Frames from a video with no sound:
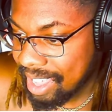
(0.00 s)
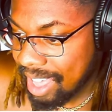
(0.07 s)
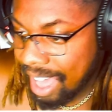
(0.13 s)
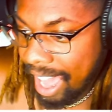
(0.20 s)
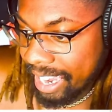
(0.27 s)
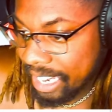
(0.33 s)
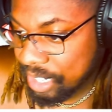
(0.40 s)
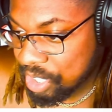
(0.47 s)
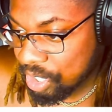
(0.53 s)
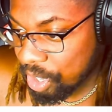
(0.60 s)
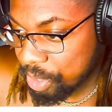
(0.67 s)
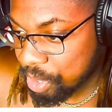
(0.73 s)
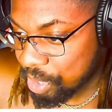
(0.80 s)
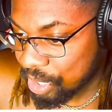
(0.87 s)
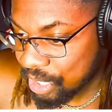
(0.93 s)
I inched
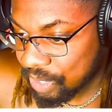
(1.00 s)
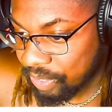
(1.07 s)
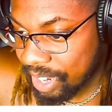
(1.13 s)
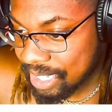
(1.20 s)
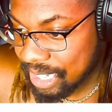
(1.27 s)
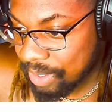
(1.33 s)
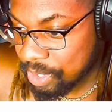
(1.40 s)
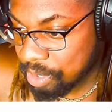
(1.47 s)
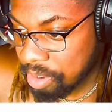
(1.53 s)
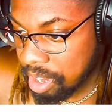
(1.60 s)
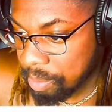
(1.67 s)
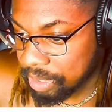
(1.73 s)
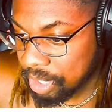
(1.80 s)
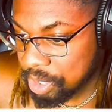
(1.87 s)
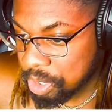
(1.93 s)
closer to his face as I was
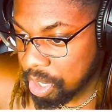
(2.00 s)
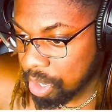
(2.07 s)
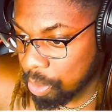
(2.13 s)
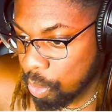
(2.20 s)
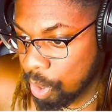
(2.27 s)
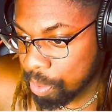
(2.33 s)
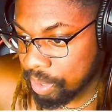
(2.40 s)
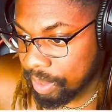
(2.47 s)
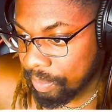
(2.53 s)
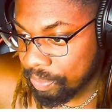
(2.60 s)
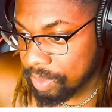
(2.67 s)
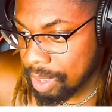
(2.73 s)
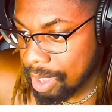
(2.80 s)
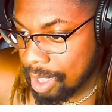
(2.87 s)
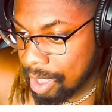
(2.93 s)
greeted with a subtle warmth.
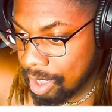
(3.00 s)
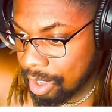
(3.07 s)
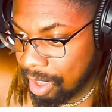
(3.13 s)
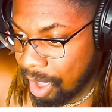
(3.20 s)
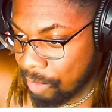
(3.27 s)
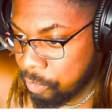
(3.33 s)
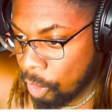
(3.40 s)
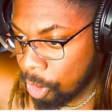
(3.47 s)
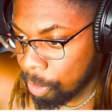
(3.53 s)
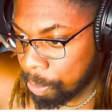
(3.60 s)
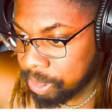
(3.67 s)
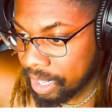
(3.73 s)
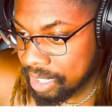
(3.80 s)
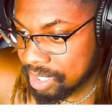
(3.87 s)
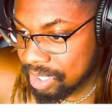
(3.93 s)
Of all
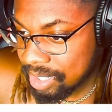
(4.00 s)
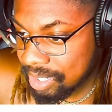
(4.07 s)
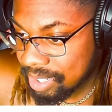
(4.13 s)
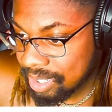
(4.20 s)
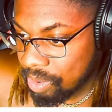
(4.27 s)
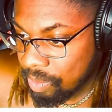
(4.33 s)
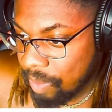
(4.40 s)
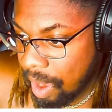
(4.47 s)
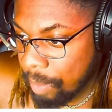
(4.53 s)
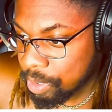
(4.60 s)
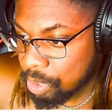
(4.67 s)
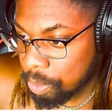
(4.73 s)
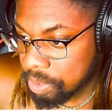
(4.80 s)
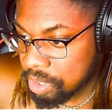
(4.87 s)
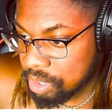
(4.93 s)
places, why
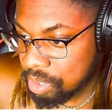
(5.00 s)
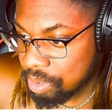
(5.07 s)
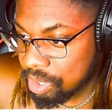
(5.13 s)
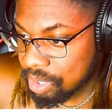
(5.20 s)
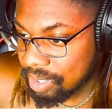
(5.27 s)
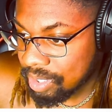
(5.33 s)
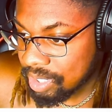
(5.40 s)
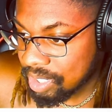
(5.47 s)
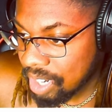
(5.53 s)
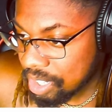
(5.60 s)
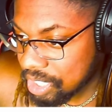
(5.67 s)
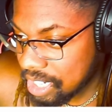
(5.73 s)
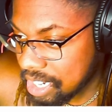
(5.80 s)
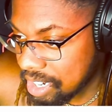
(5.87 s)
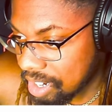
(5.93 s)
would you want to do such
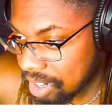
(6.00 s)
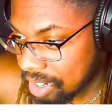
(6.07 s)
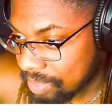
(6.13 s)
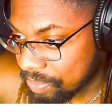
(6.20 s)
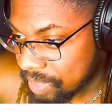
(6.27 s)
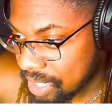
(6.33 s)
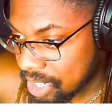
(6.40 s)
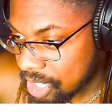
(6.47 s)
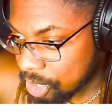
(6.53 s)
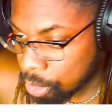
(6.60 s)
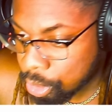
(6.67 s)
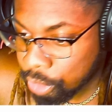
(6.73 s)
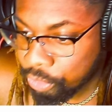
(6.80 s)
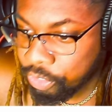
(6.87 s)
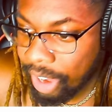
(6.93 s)
here?
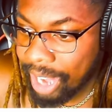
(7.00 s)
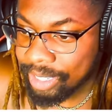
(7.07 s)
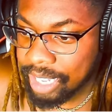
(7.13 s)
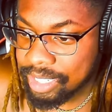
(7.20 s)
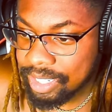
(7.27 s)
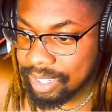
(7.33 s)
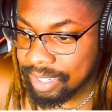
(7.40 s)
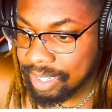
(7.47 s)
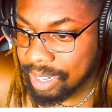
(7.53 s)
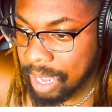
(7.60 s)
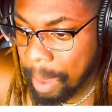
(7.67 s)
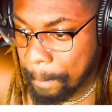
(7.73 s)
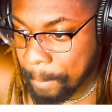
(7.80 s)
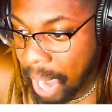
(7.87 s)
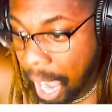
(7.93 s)
Don't you find that
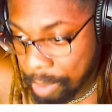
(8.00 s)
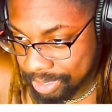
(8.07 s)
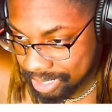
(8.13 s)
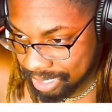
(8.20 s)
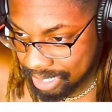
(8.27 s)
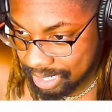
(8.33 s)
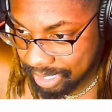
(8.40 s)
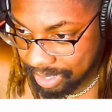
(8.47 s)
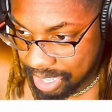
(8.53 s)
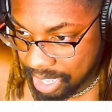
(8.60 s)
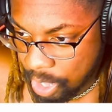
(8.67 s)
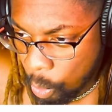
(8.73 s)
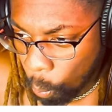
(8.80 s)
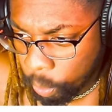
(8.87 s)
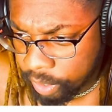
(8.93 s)
embarrassing?
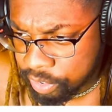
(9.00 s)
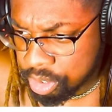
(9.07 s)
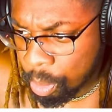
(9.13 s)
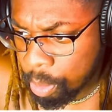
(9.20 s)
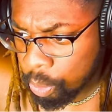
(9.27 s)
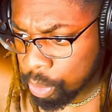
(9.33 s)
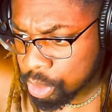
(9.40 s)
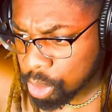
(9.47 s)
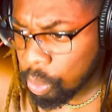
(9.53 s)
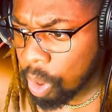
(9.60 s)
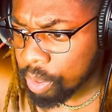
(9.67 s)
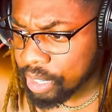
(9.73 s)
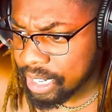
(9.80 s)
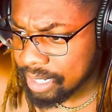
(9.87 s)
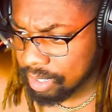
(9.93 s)
What if someone were to
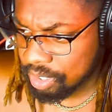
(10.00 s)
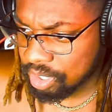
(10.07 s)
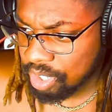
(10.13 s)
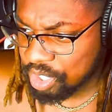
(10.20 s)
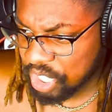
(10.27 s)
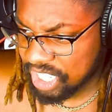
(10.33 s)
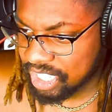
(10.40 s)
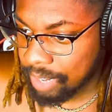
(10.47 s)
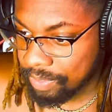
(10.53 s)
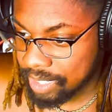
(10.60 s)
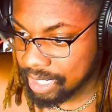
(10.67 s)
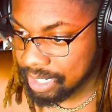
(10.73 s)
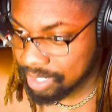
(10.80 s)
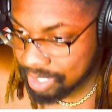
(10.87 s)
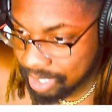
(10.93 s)
walk in on such
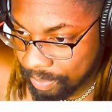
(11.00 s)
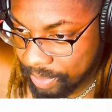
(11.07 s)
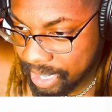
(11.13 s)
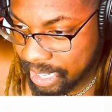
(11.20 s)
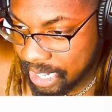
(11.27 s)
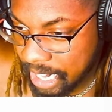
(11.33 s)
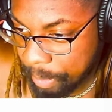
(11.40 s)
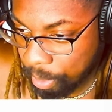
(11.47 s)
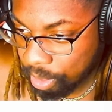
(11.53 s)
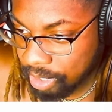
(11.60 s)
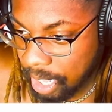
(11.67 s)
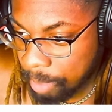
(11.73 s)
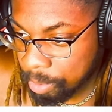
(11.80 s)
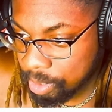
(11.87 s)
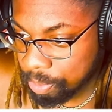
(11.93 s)
activities? He
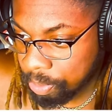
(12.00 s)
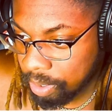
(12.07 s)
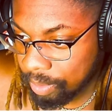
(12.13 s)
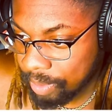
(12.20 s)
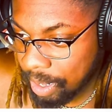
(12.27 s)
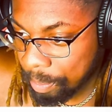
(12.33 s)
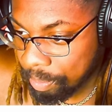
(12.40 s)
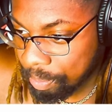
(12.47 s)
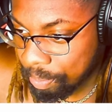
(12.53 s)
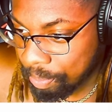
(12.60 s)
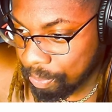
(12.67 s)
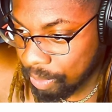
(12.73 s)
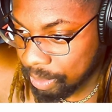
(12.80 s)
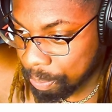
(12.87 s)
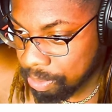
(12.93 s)
proclaimed with
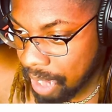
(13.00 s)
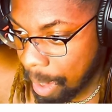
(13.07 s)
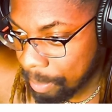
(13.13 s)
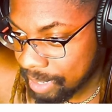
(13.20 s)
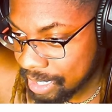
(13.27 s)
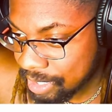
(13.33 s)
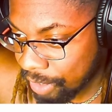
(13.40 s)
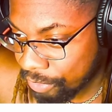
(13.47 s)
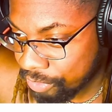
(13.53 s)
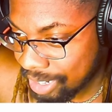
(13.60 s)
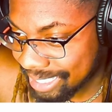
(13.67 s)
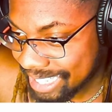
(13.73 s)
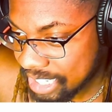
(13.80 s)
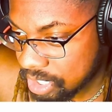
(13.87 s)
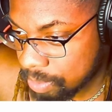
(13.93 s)
prominent,
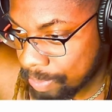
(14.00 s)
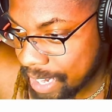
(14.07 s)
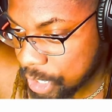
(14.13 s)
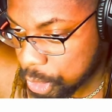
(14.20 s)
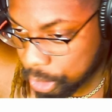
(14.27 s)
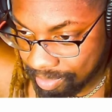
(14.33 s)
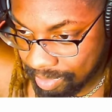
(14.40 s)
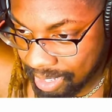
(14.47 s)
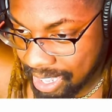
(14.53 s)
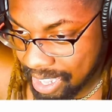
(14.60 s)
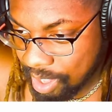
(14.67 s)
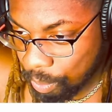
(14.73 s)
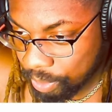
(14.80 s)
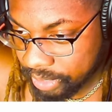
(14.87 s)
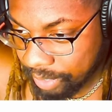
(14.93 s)
friendly speech.
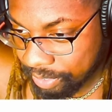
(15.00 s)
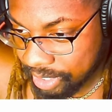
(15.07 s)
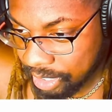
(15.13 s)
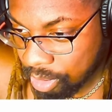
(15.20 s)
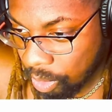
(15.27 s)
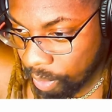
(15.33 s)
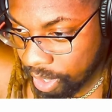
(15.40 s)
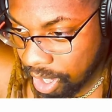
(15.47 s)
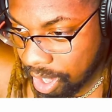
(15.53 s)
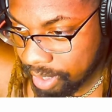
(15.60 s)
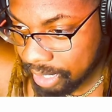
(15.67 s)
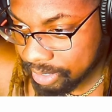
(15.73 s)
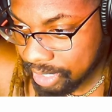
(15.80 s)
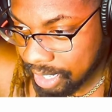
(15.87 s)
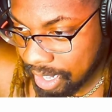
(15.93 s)
With everything going on
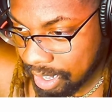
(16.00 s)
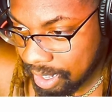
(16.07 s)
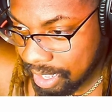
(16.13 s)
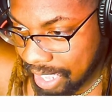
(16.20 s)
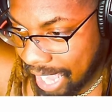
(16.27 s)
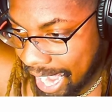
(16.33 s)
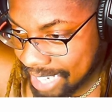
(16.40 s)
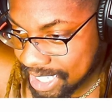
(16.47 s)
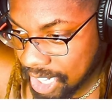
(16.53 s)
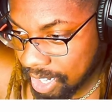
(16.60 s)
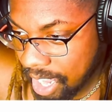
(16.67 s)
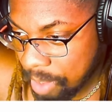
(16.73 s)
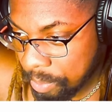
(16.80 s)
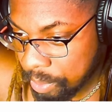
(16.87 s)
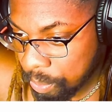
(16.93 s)
out there, I doubt
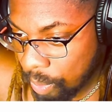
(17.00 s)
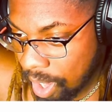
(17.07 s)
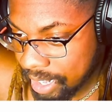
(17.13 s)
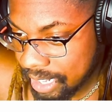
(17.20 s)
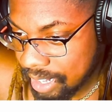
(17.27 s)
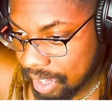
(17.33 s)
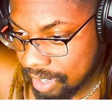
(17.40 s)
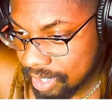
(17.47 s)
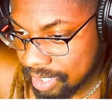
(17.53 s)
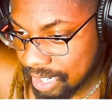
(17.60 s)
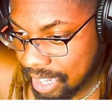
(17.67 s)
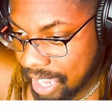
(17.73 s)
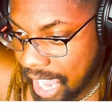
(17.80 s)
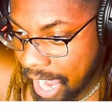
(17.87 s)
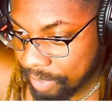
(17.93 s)
anyone would walk in on us.
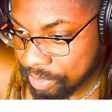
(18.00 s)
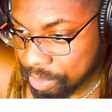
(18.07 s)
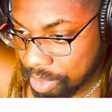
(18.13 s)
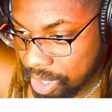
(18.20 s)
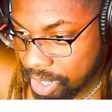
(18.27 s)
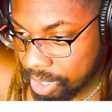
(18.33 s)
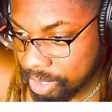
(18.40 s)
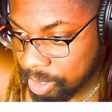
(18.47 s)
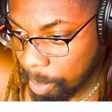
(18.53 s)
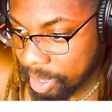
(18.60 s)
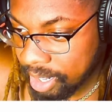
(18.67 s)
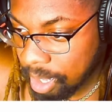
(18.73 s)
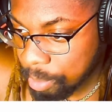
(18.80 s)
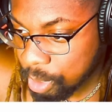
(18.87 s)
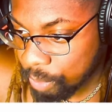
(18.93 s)
After all,
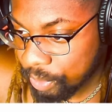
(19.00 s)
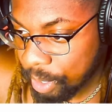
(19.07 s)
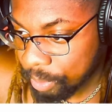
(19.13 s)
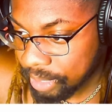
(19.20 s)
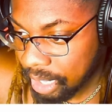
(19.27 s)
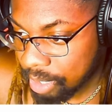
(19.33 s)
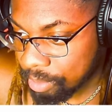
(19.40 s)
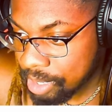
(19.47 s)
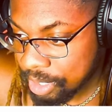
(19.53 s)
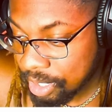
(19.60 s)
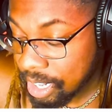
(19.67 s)
nobody comes over here without a reason.